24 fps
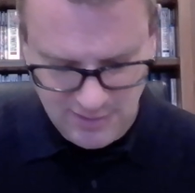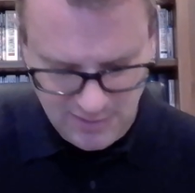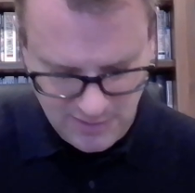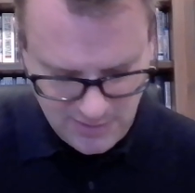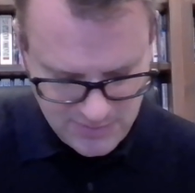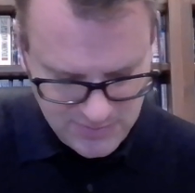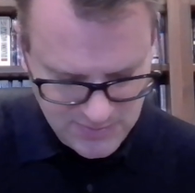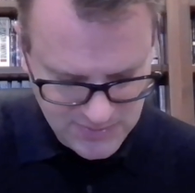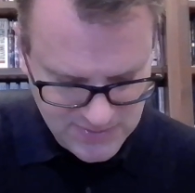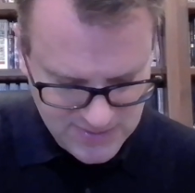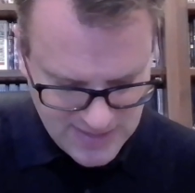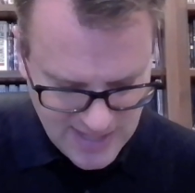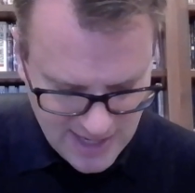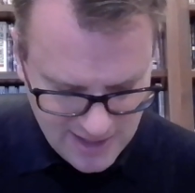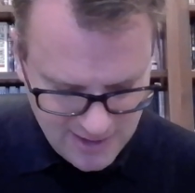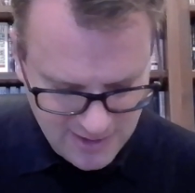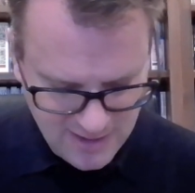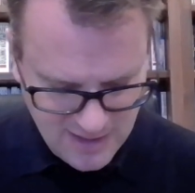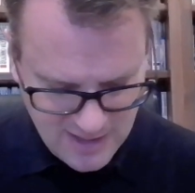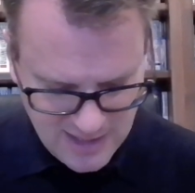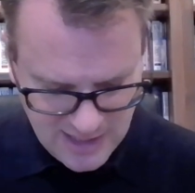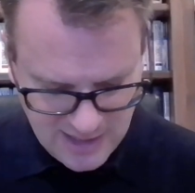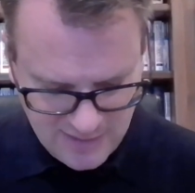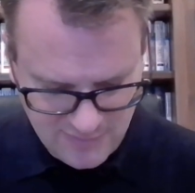on
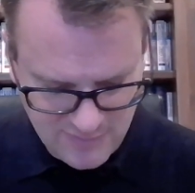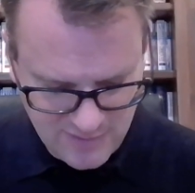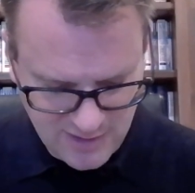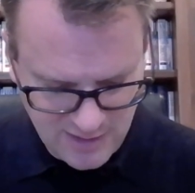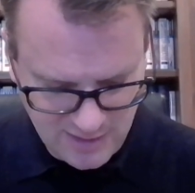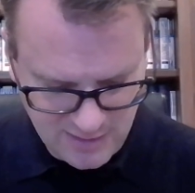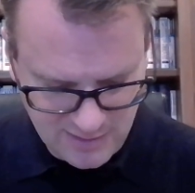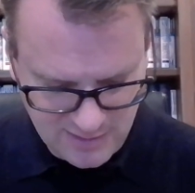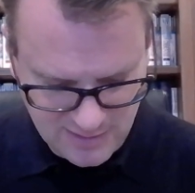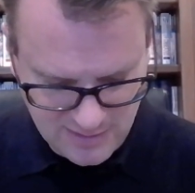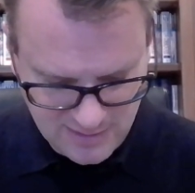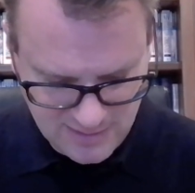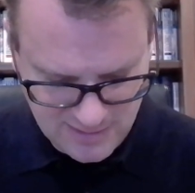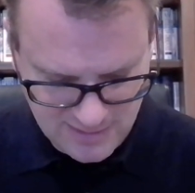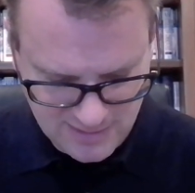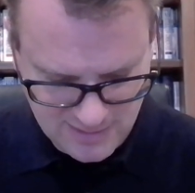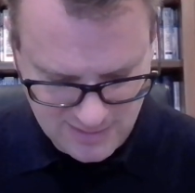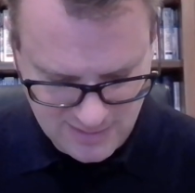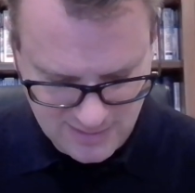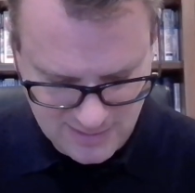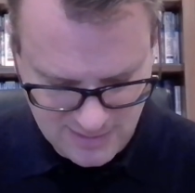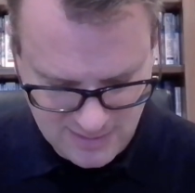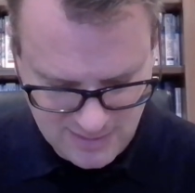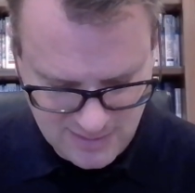Saturday evening
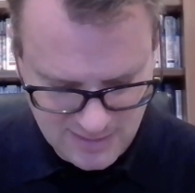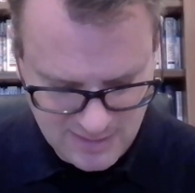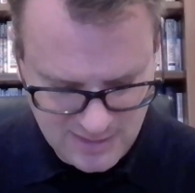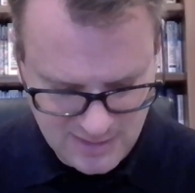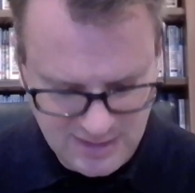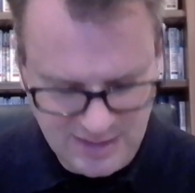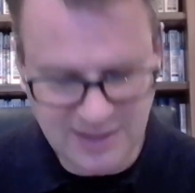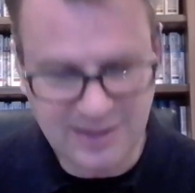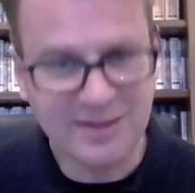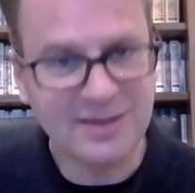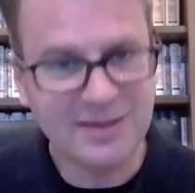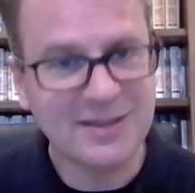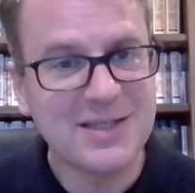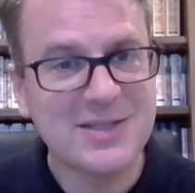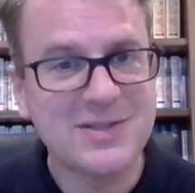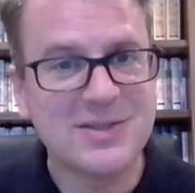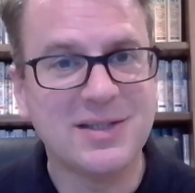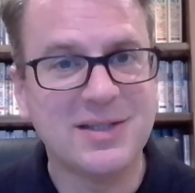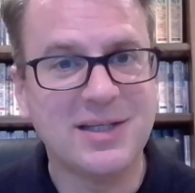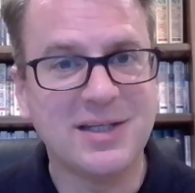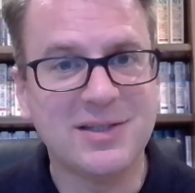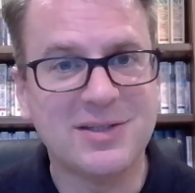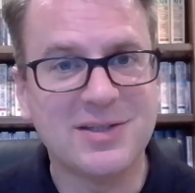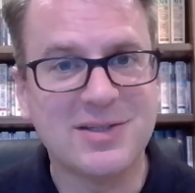
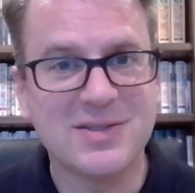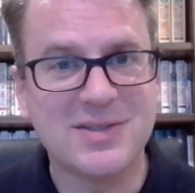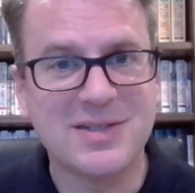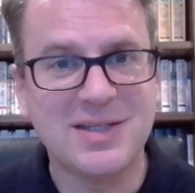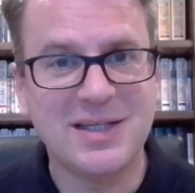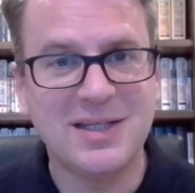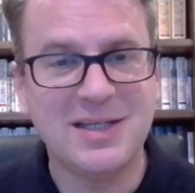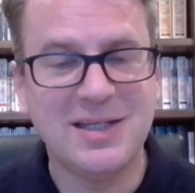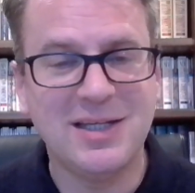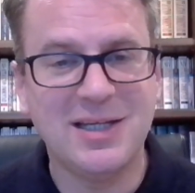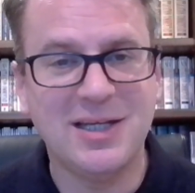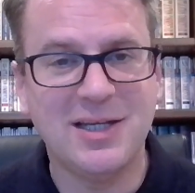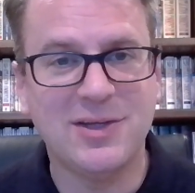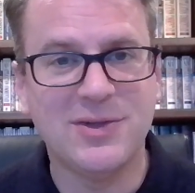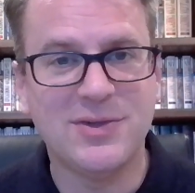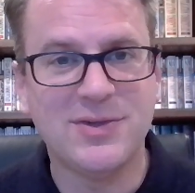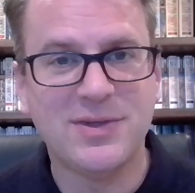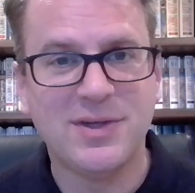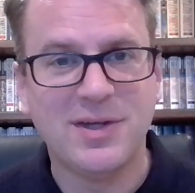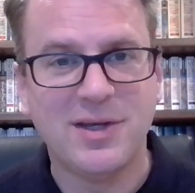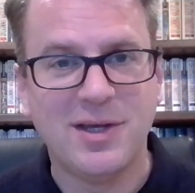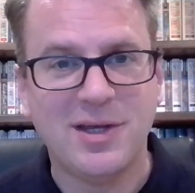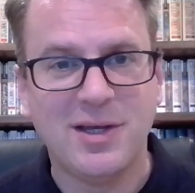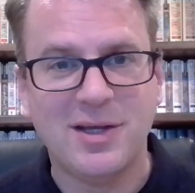listening to
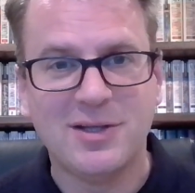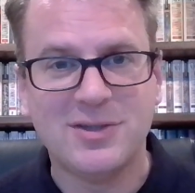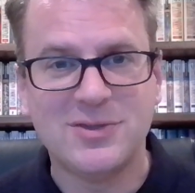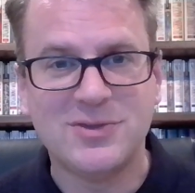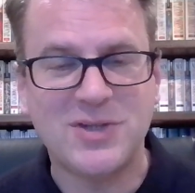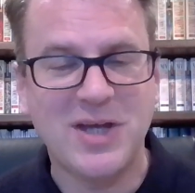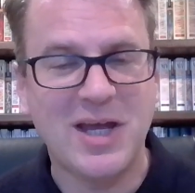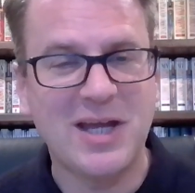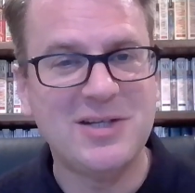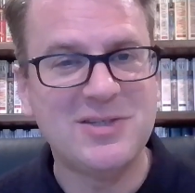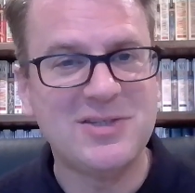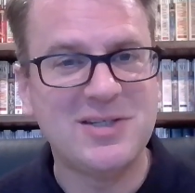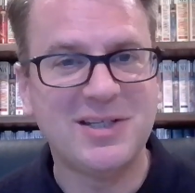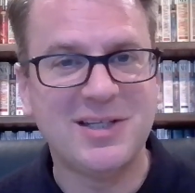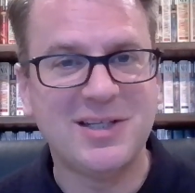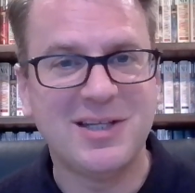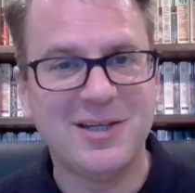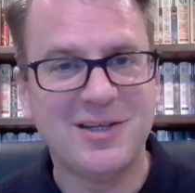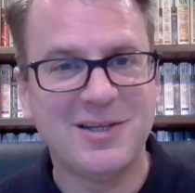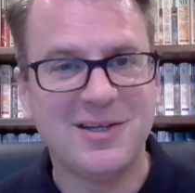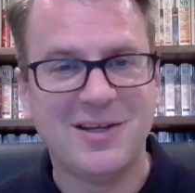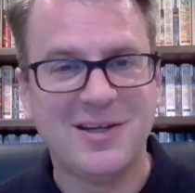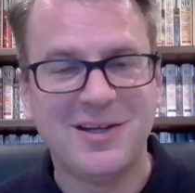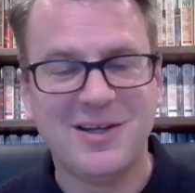CDs, changing
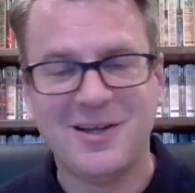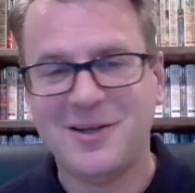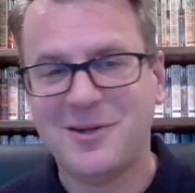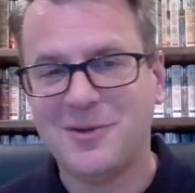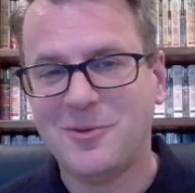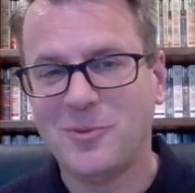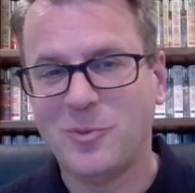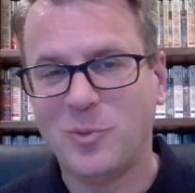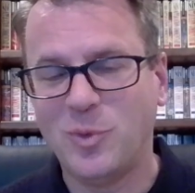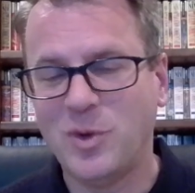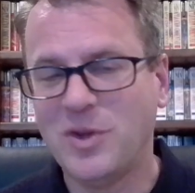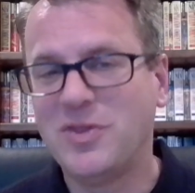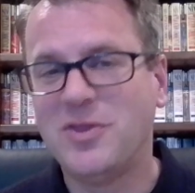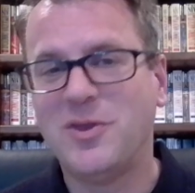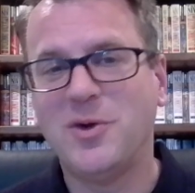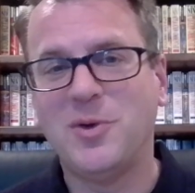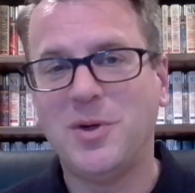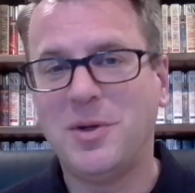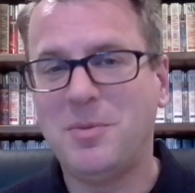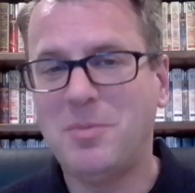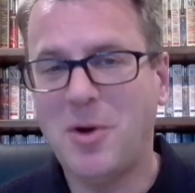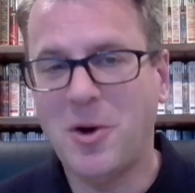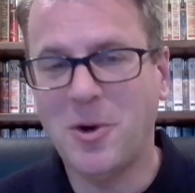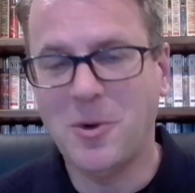it with the
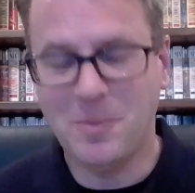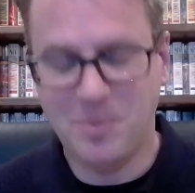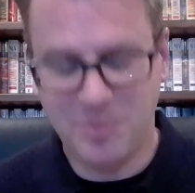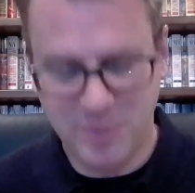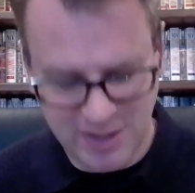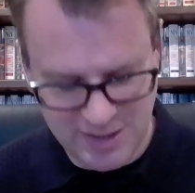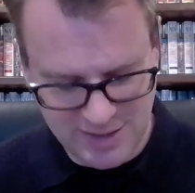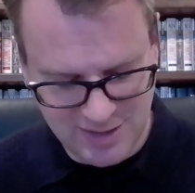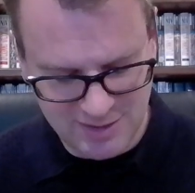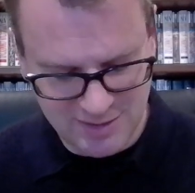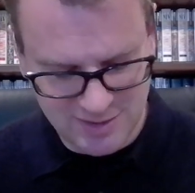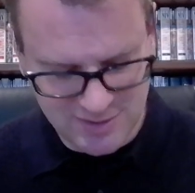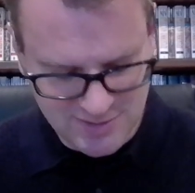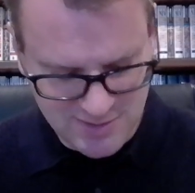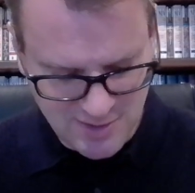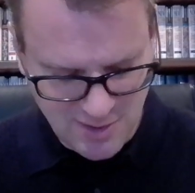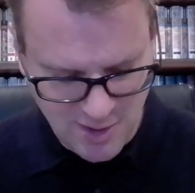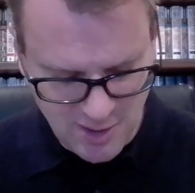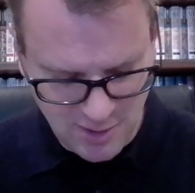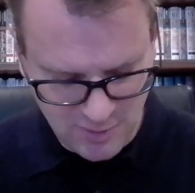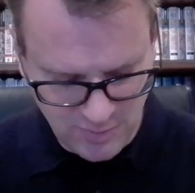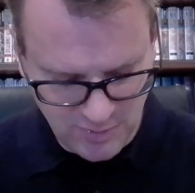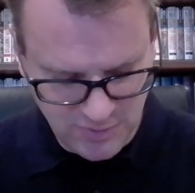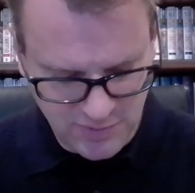remote, picking the
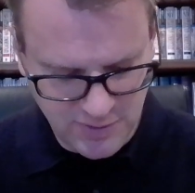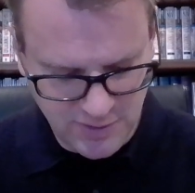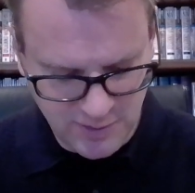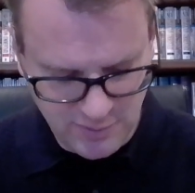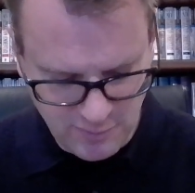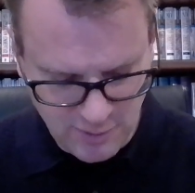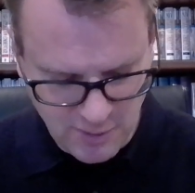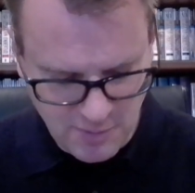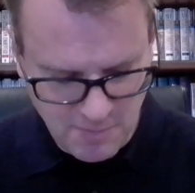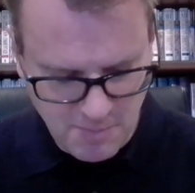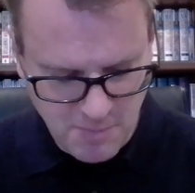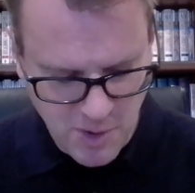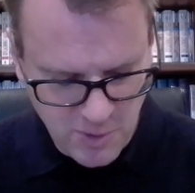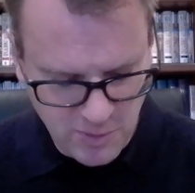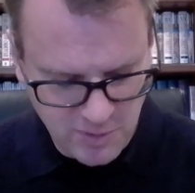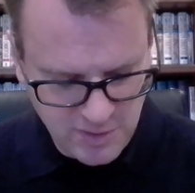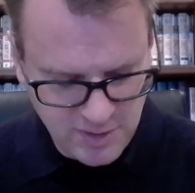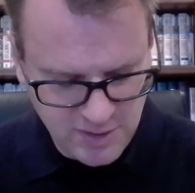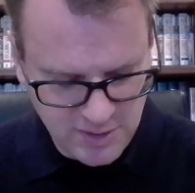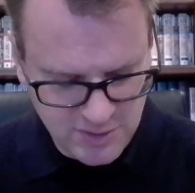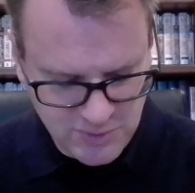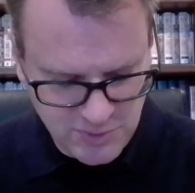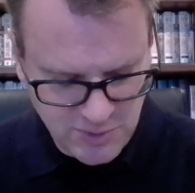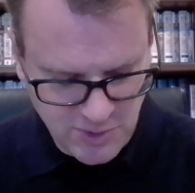song with the remote
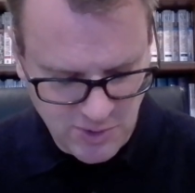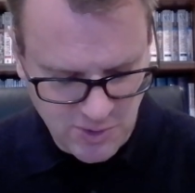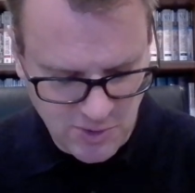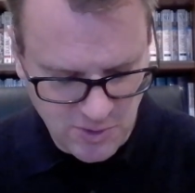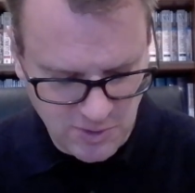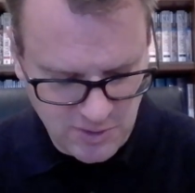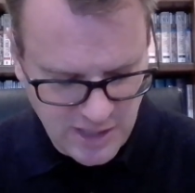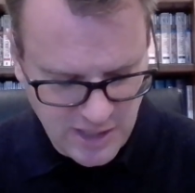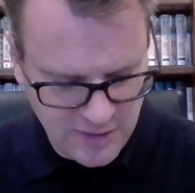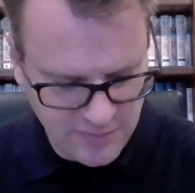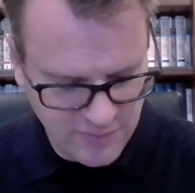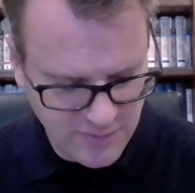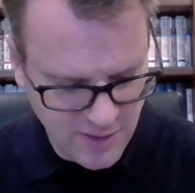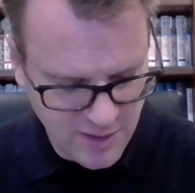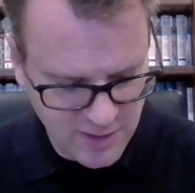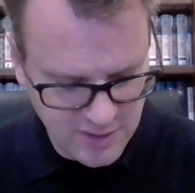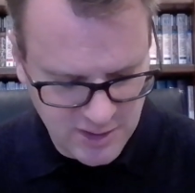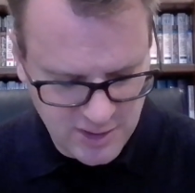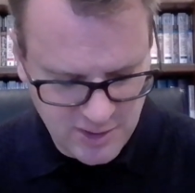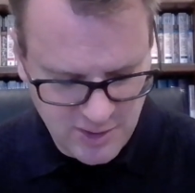control. And I thought,